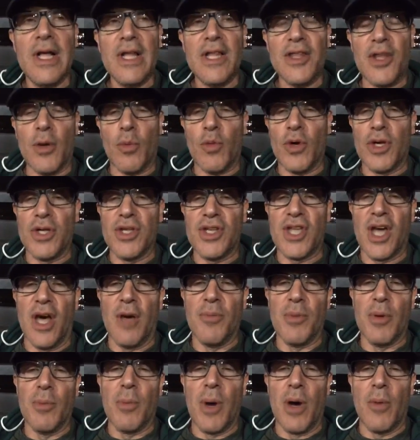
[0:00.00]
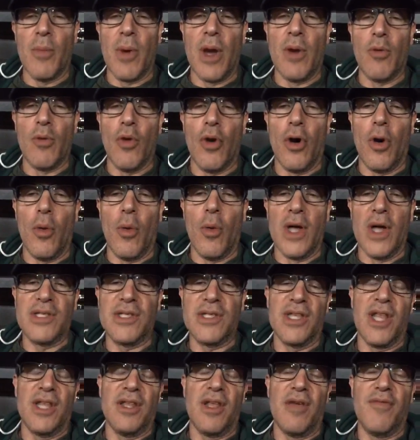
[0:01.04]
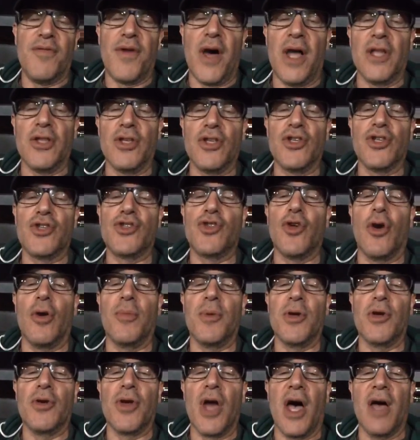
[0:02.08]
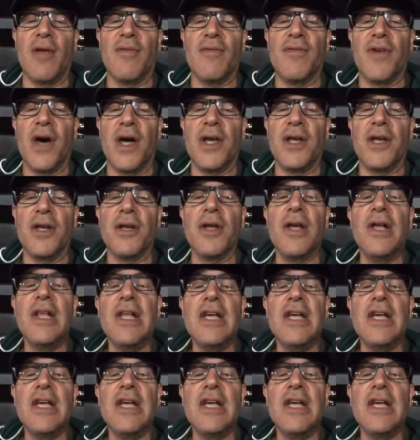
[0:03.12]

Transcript: They wouldn't tell me what my role was, and then they finally just told me you're not invited.